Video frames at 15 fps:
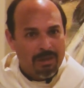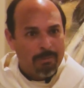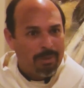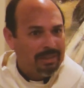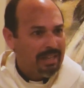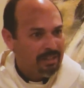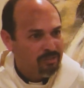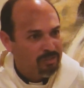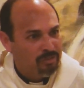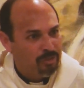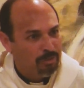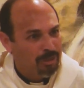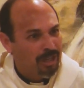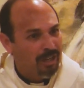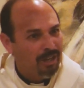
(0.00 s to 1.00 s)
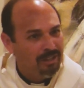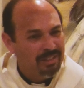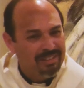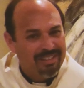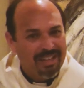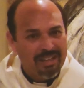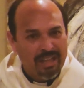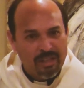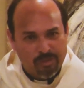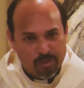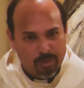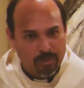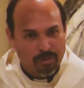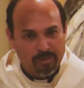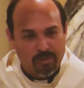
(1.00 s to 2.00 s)
but that's to call it then
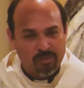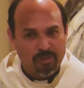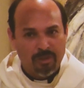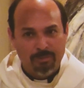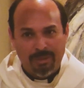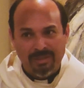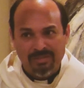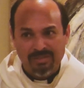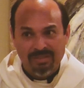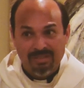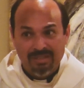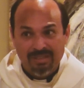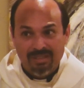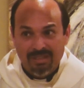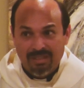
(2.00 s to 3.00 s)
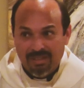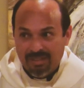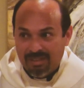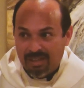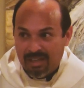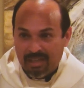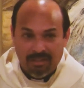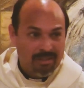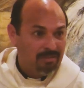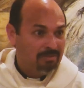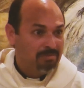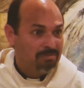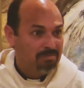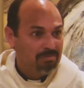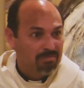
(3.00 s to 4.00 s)
eternal discernment. And in